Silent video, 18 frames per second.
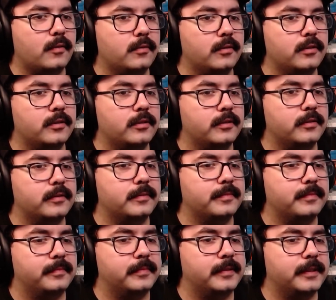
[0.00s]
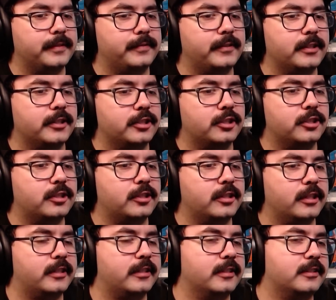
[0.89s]
I wonder if this
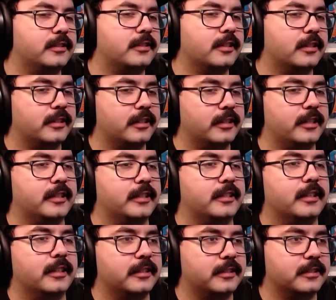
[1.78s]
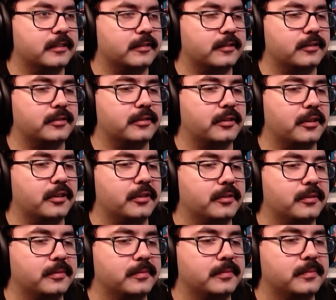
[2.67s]
chick is gonna like let this girl
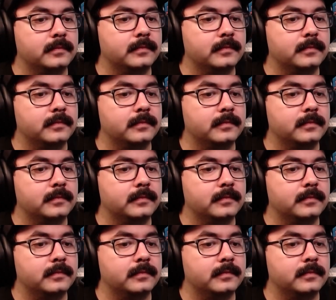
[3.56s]
go.